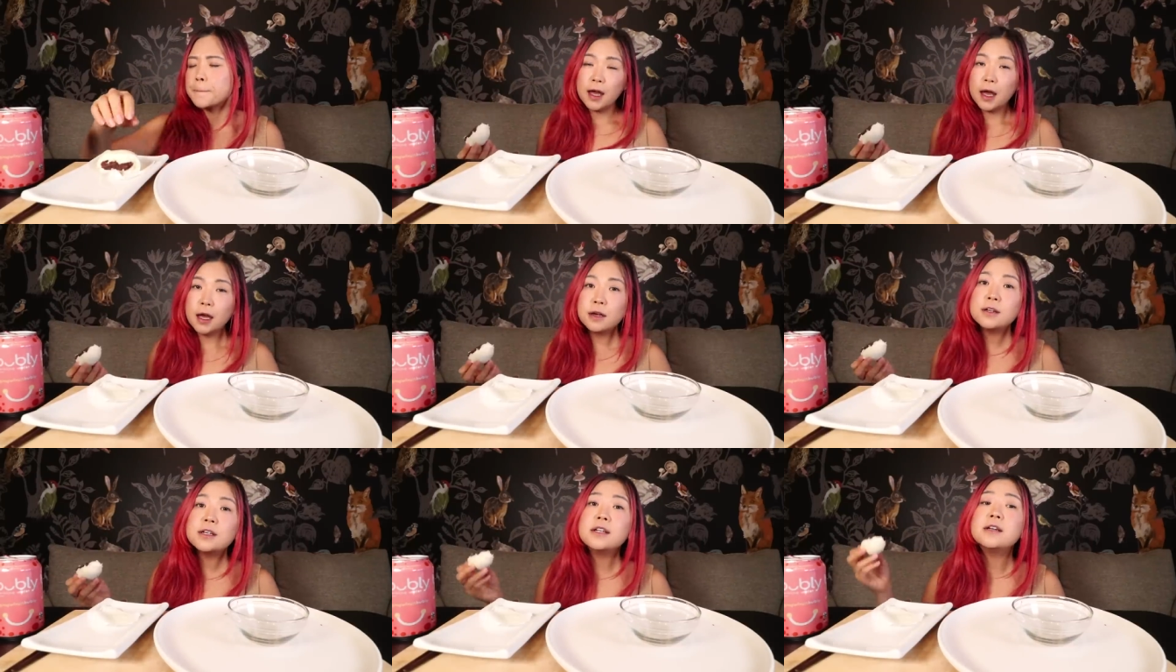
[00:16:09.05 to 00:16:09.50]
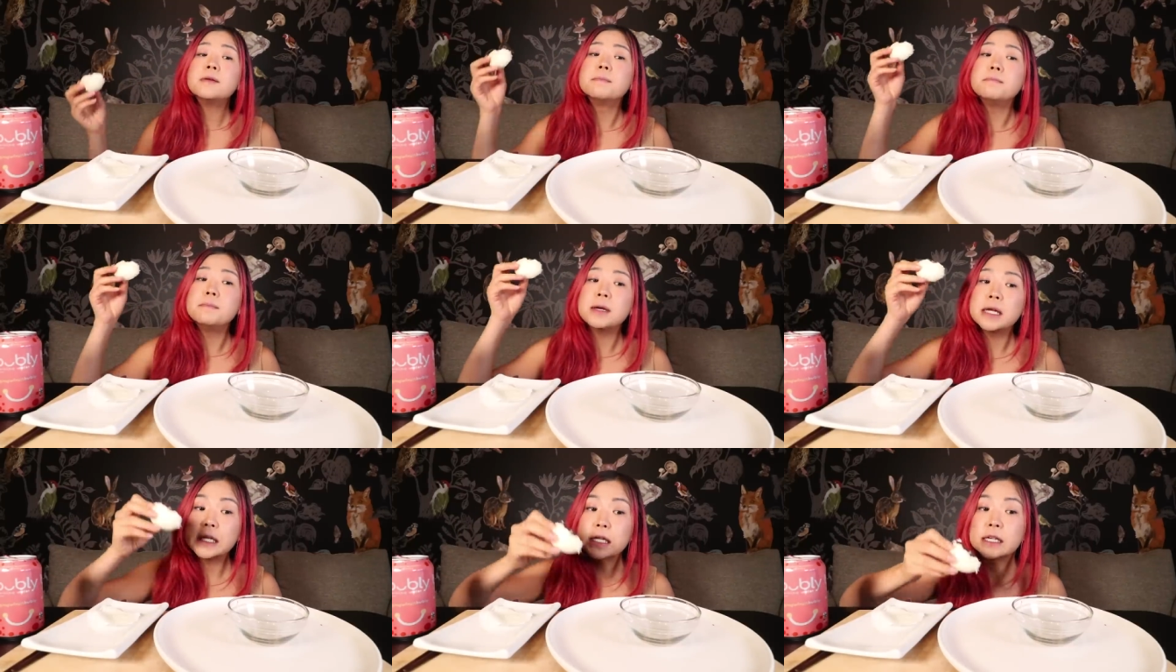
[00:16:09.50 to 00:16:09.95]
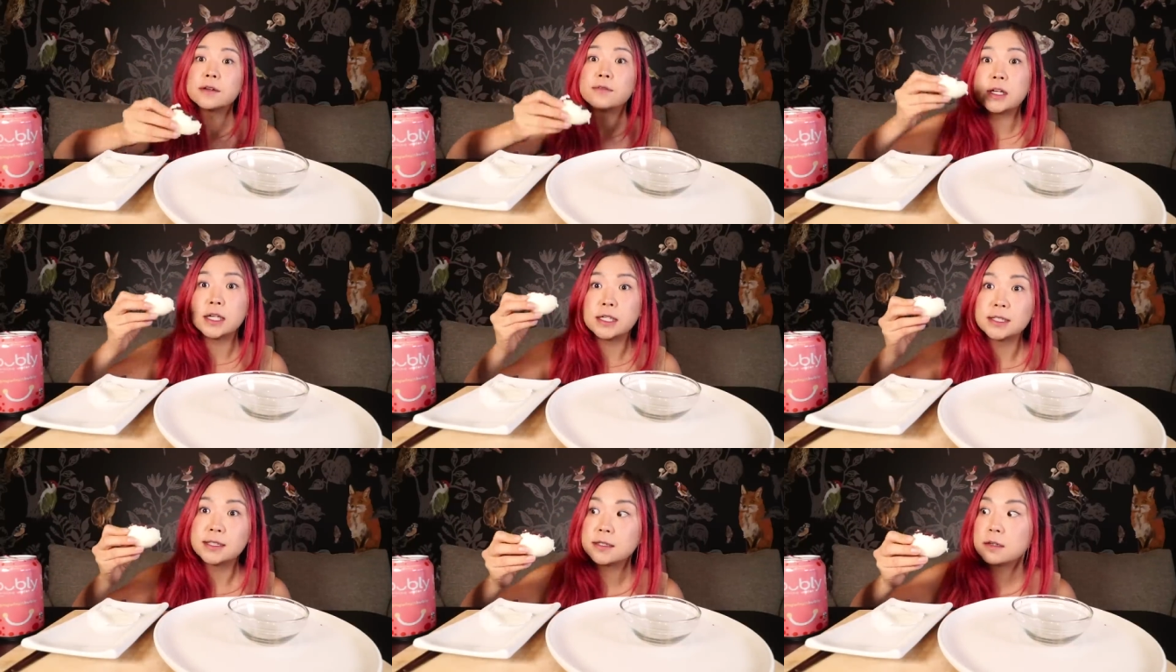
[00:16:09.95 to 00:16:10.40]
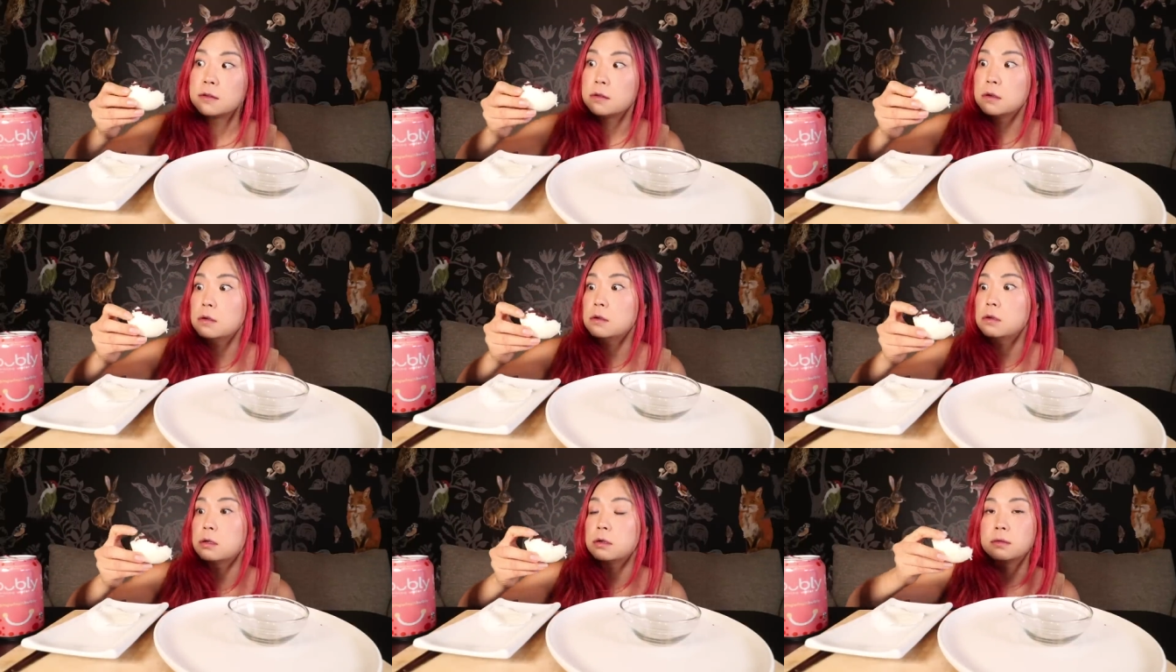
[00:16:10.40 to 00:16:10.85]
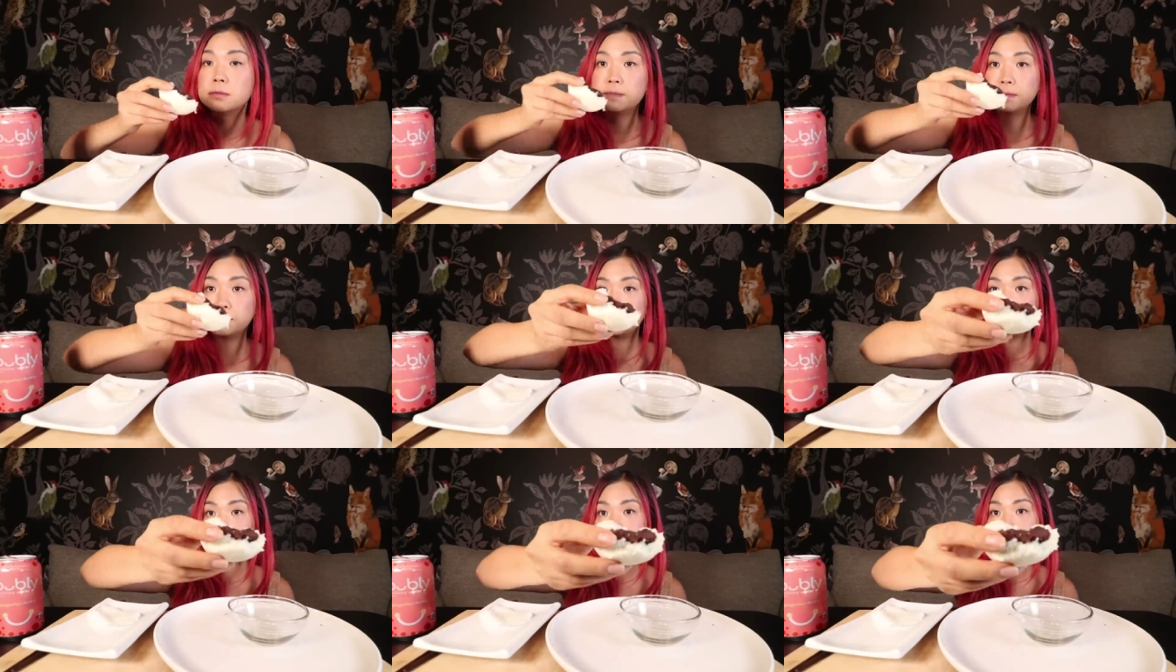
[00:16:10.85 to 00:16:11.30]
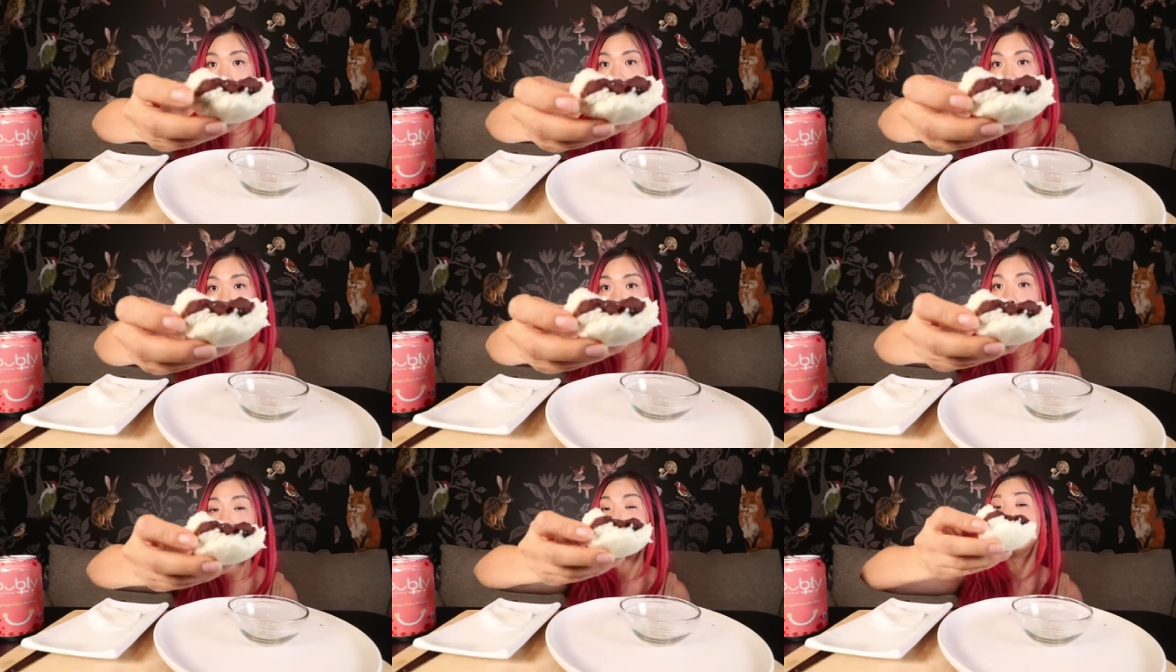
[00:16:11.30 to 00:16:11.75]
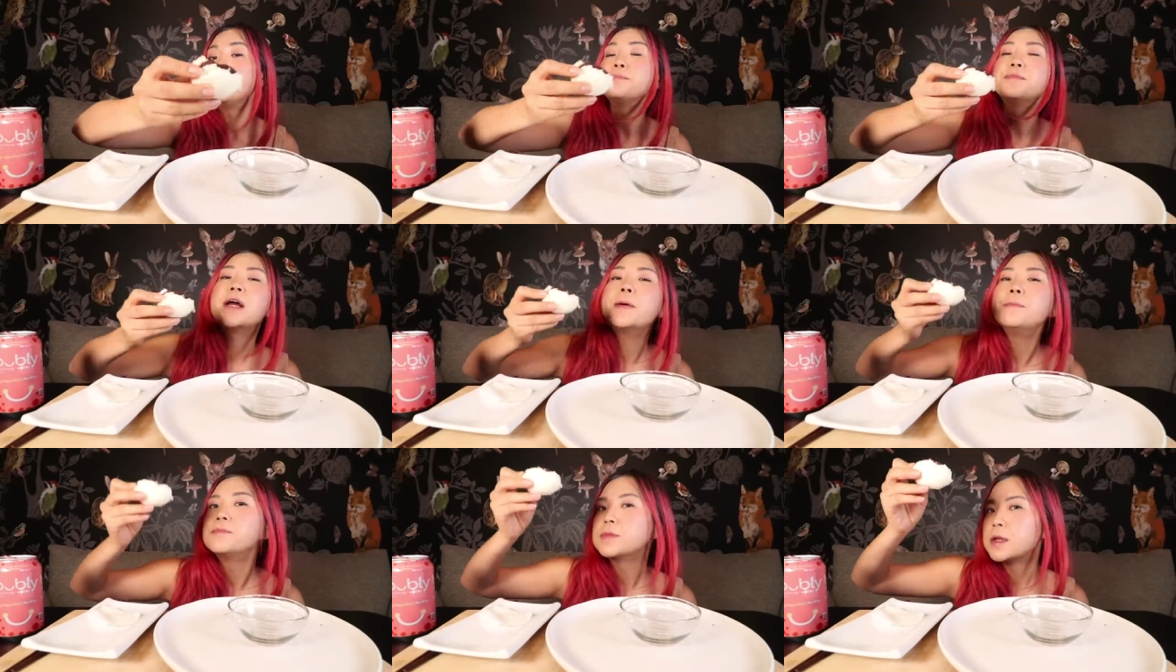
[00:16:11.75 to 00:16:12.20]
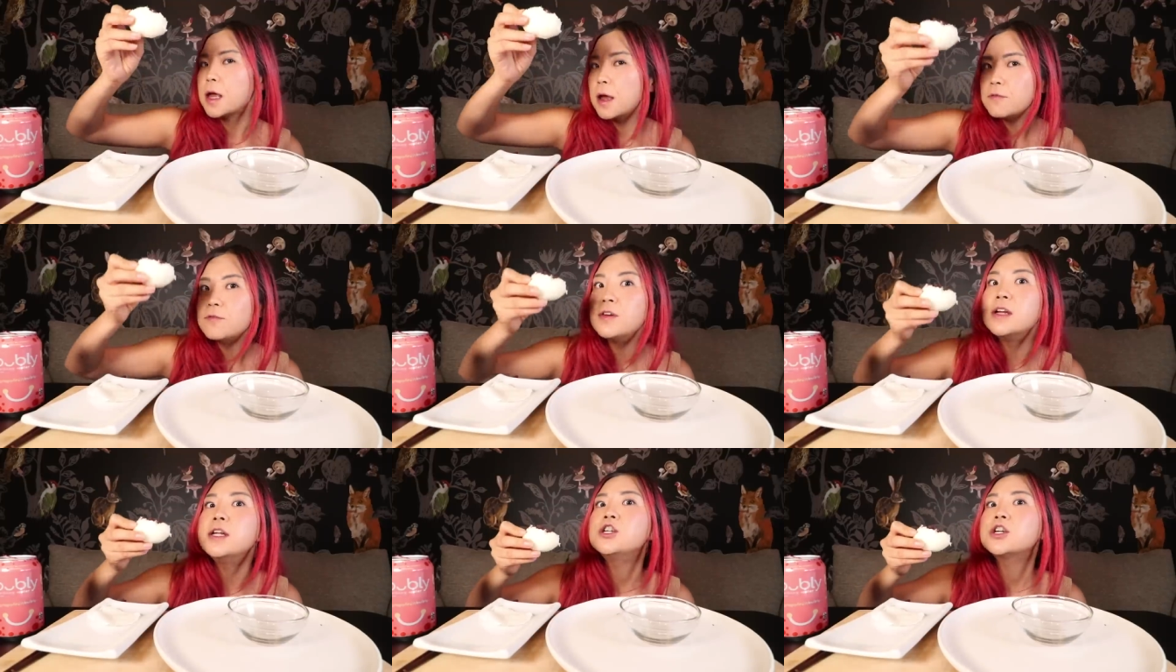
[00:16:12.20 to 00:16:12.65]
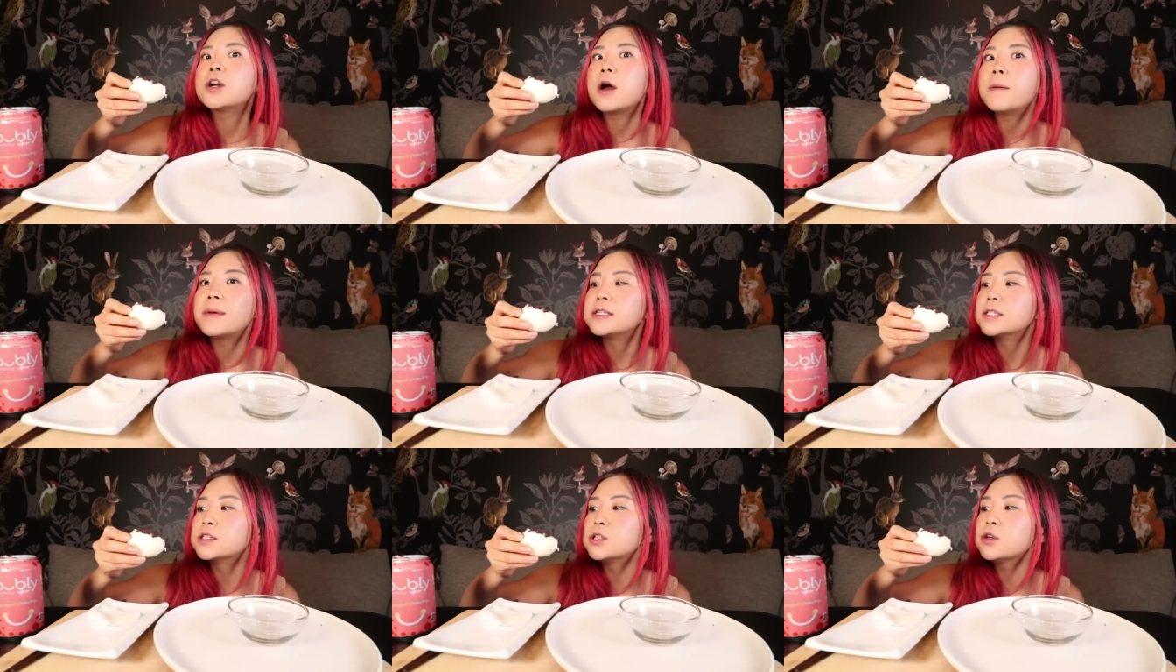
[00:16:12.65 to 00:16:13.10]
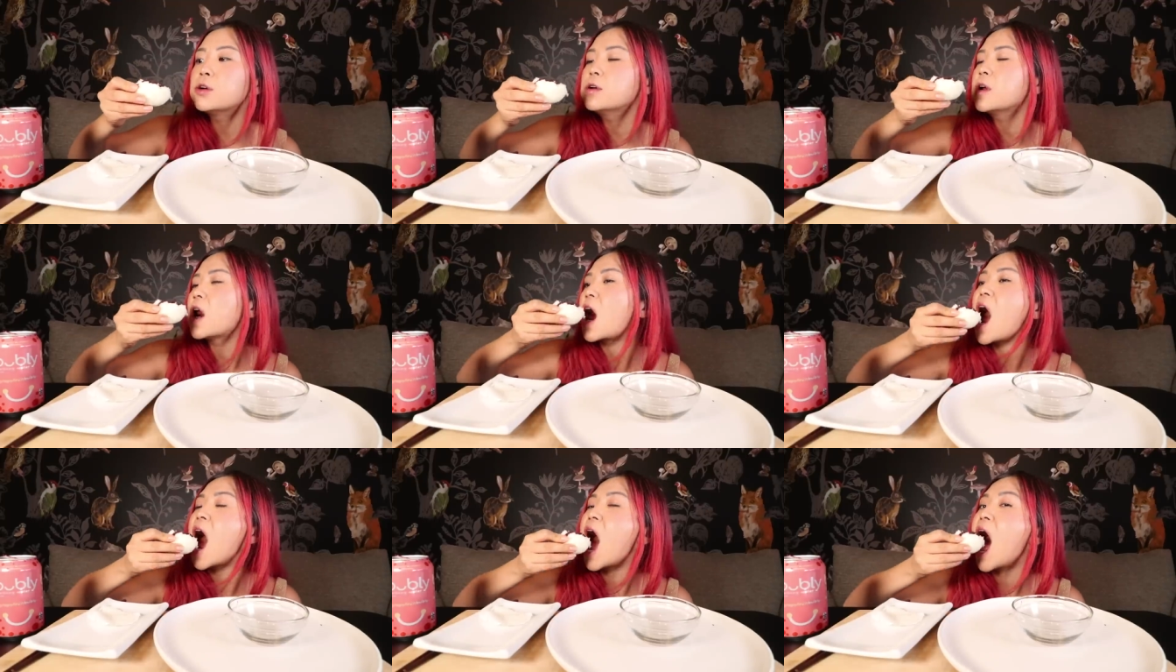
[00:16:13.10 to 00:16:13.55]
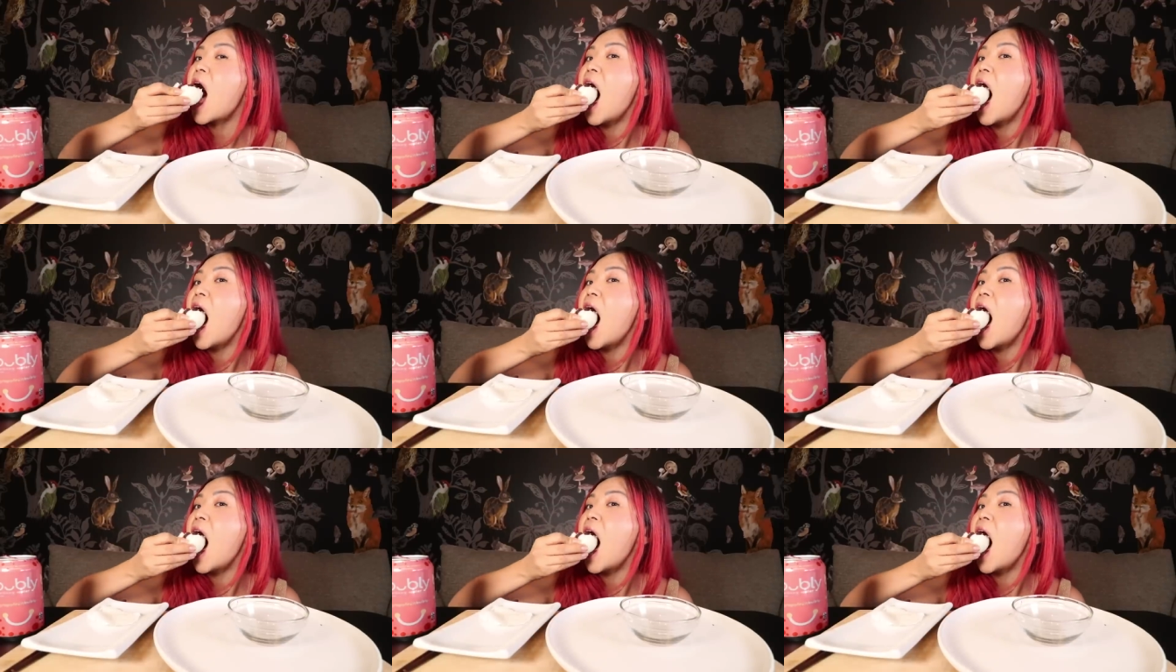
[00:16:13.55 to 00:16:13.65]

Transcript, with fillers: I could eat a million of these. Oh, okay. Finishing up my dessert.